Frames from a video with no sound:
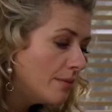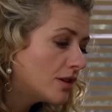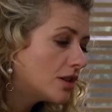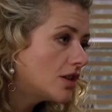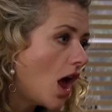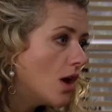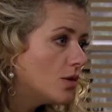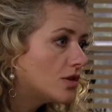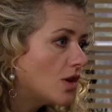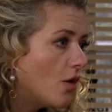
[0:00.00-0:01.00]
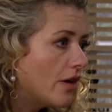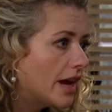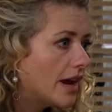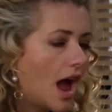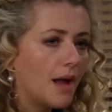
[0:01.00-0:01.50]
No. So
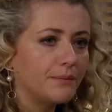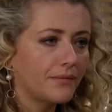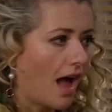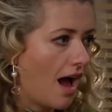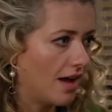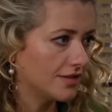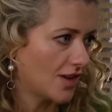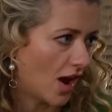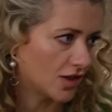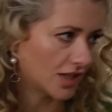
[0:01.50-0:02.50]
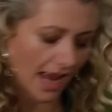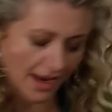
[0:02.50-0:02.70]
sorry, um, I'll, I'll just